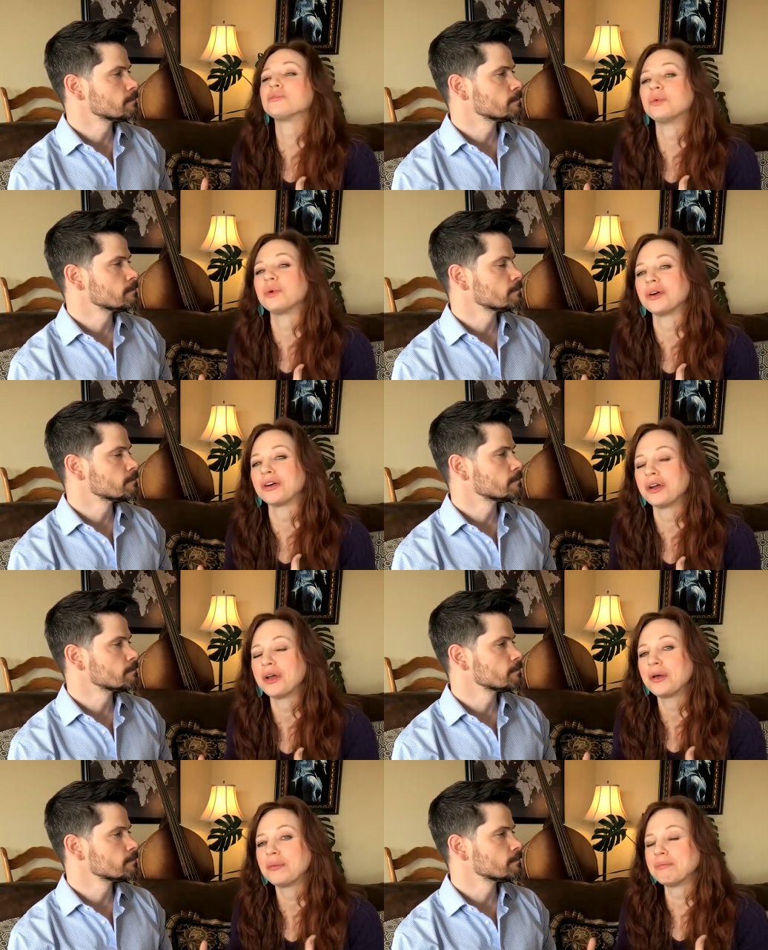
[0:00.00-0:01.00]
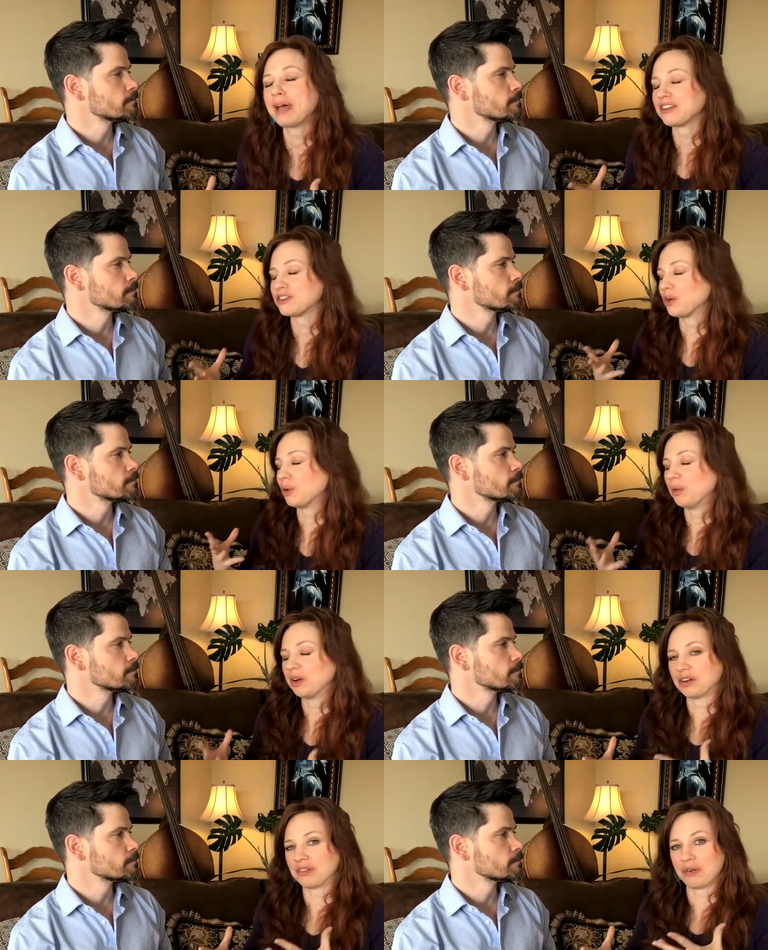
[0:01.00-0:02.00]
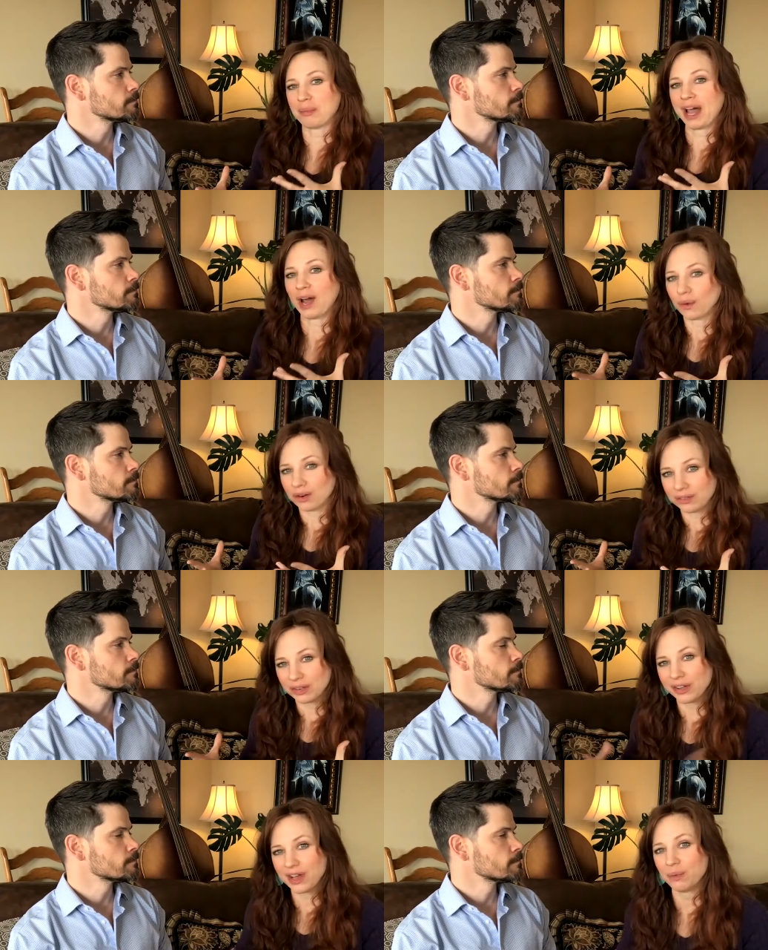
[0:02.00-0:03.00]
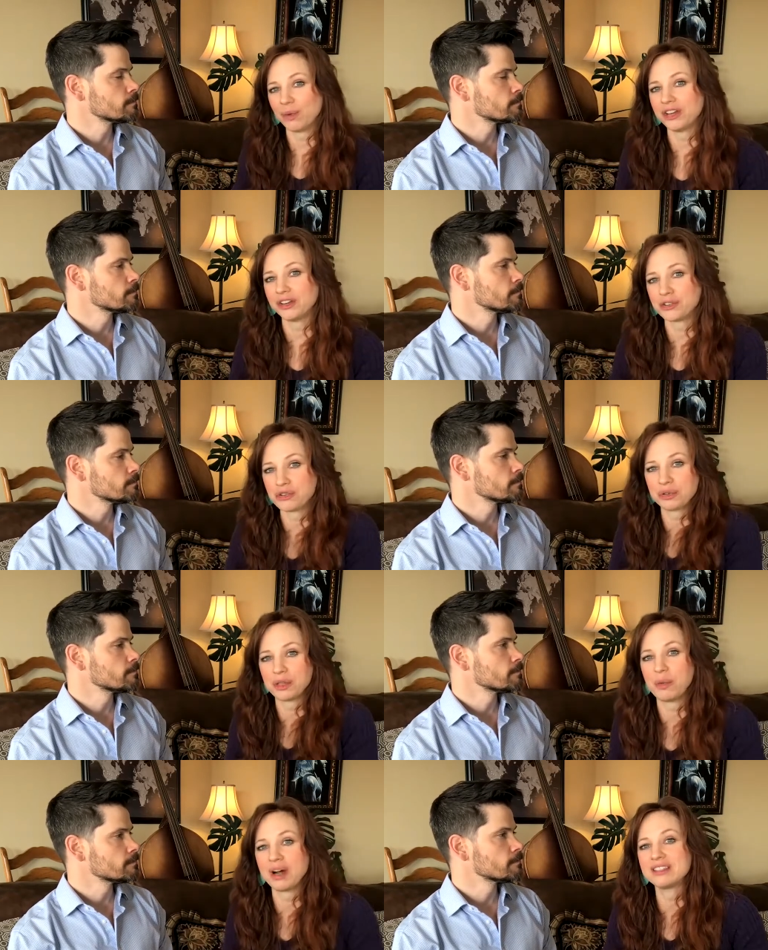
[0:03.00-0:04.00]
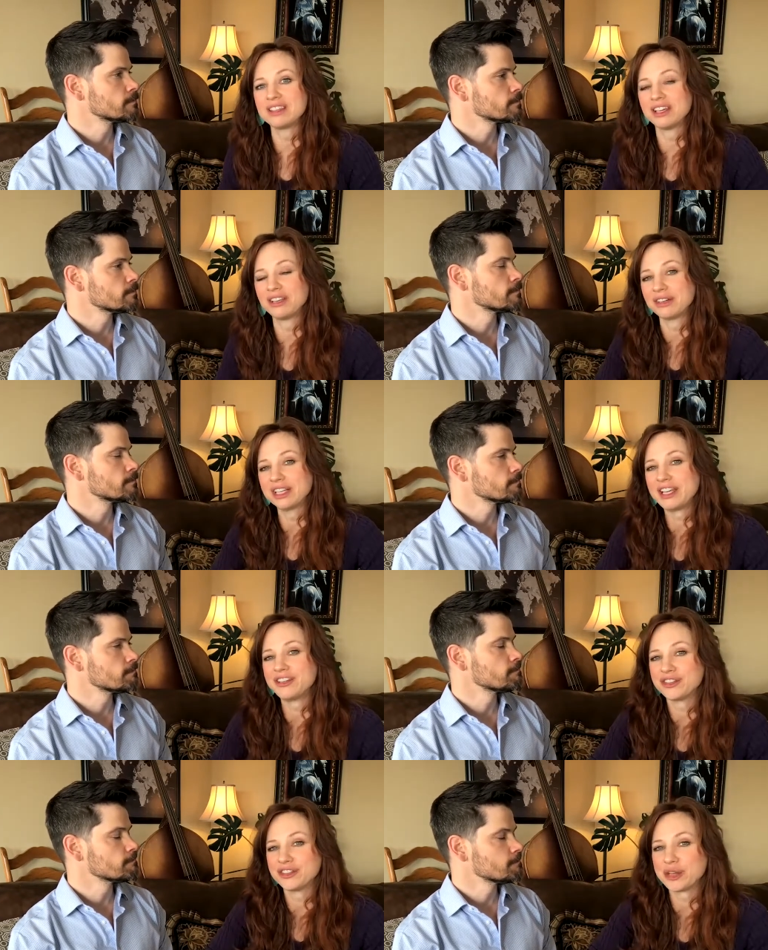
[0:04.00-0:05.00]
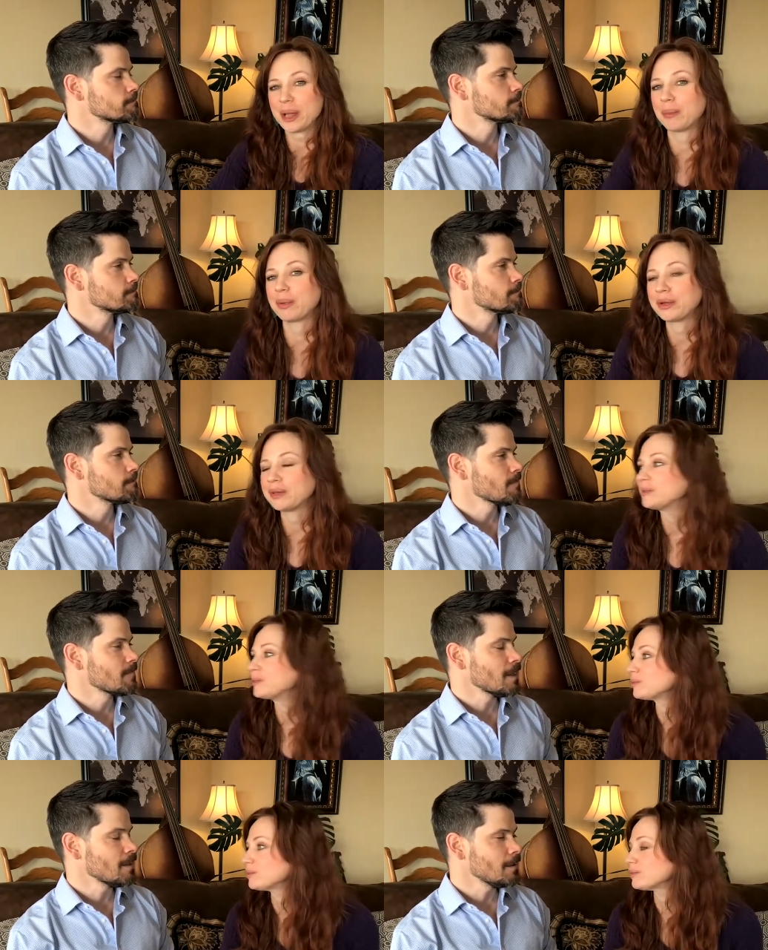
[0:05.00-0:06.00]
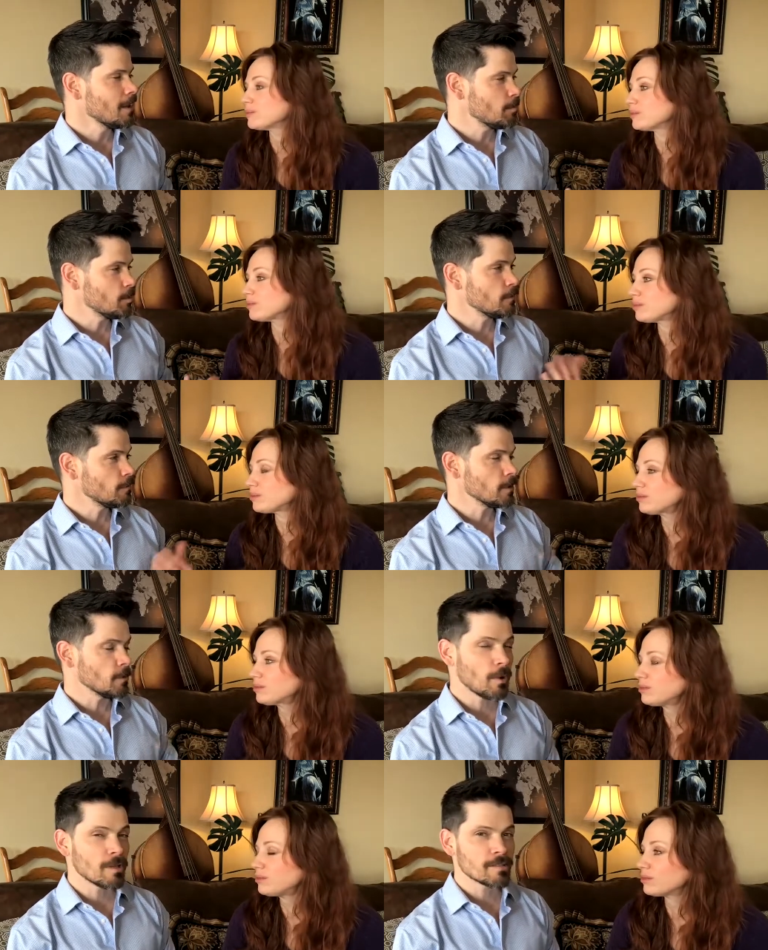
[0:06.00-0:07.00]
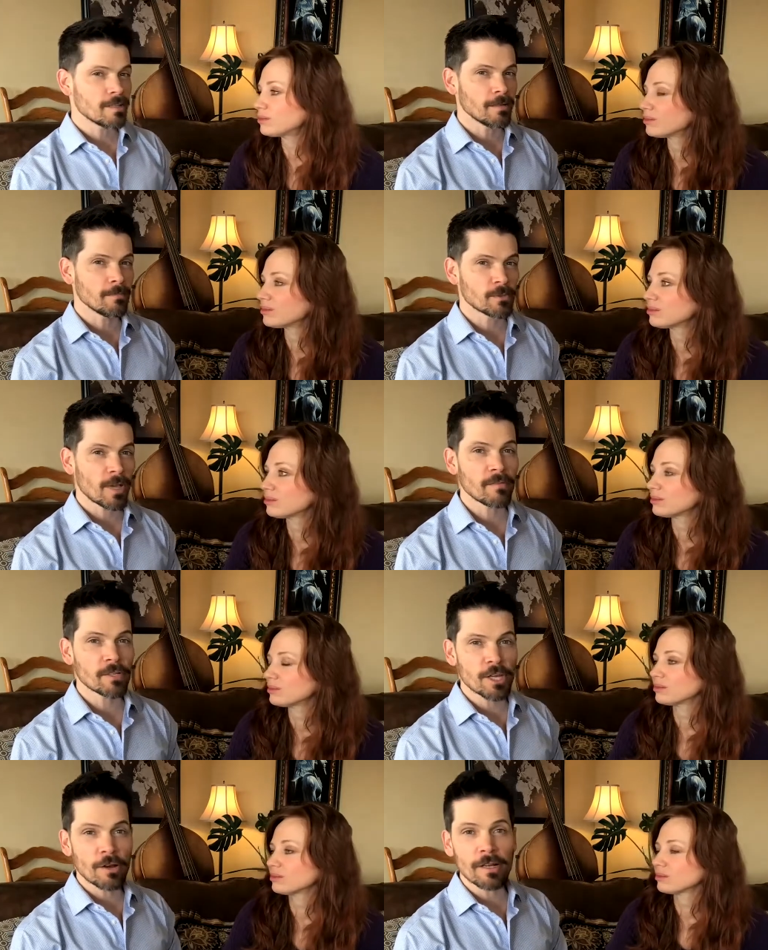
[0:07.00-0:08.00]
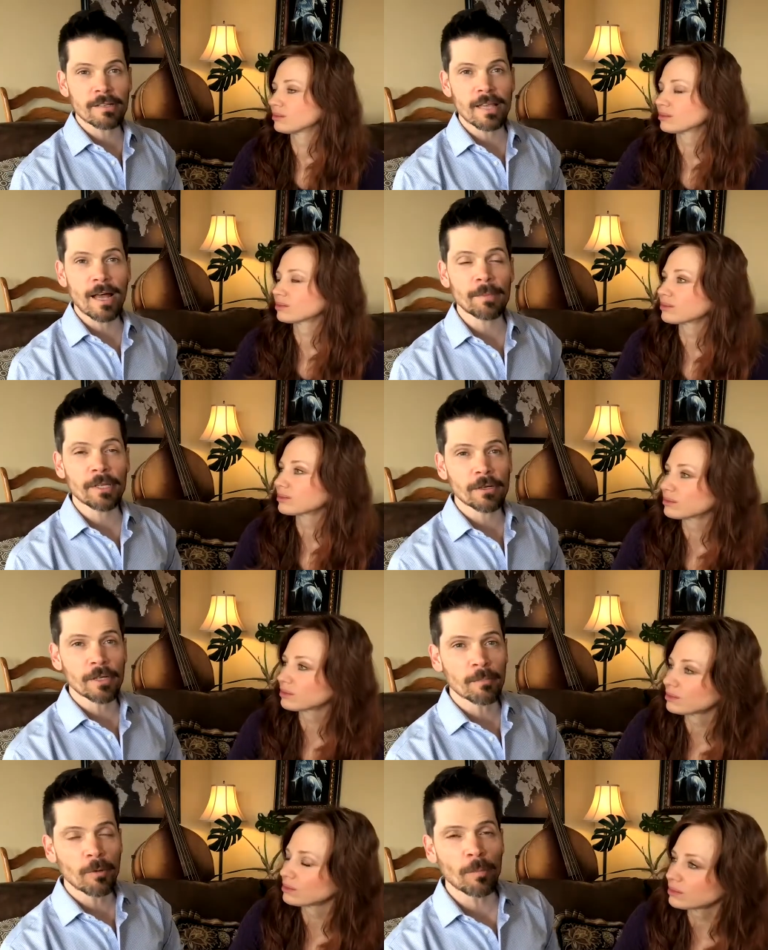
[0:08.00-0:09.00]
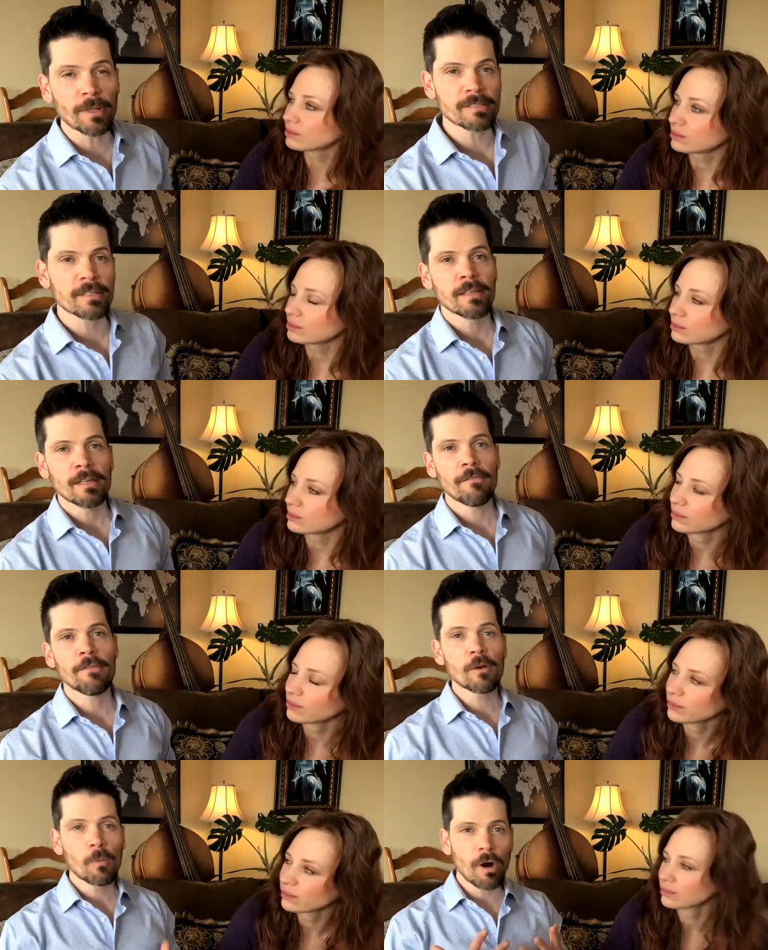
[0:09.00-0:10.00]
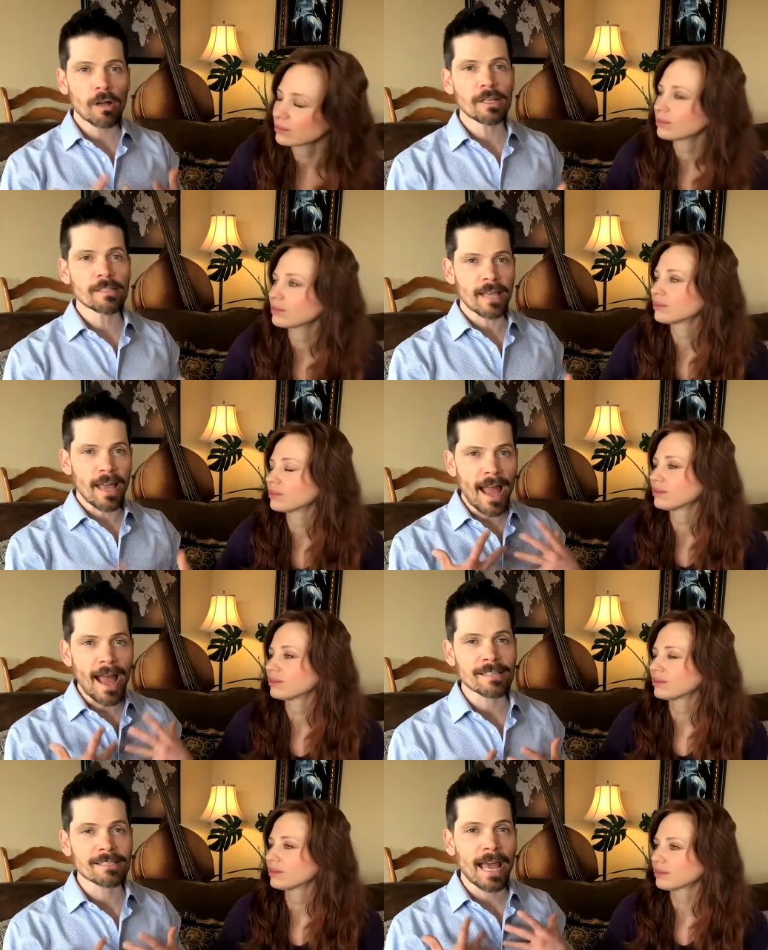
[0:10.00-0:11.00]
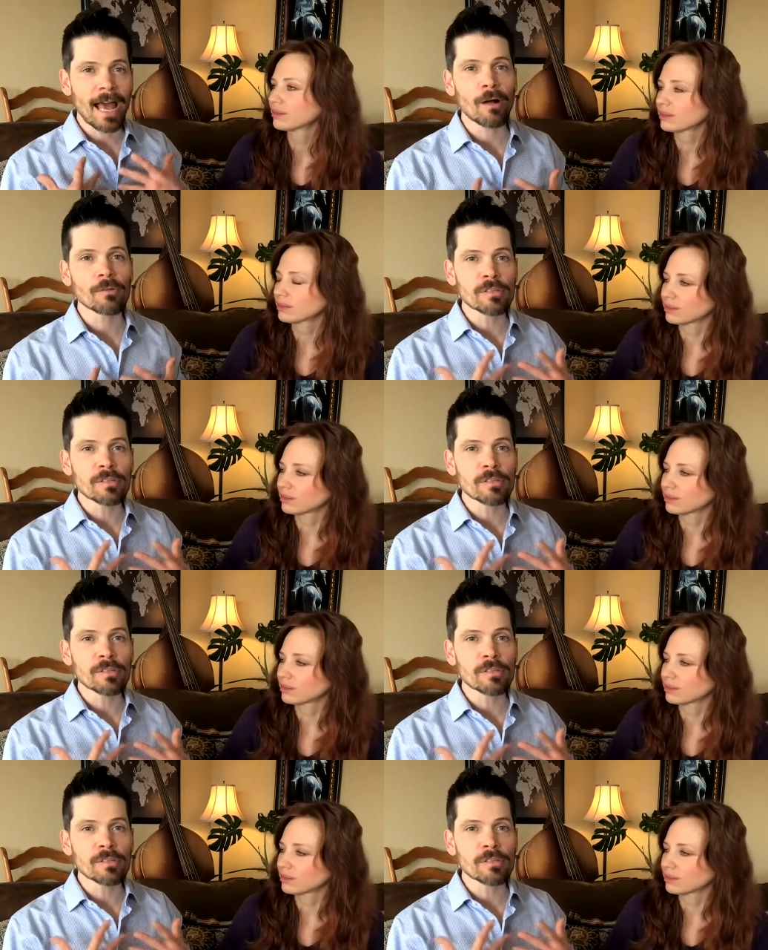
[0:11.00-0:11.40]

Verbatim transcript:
Speaker 1: more magical, wonderful, powerful, and what you're truly wanting in relationship.
Speaker 2: Yeah, beautifully. Well said. So I have a cherry on top here in a moment. If you're wanting to ask how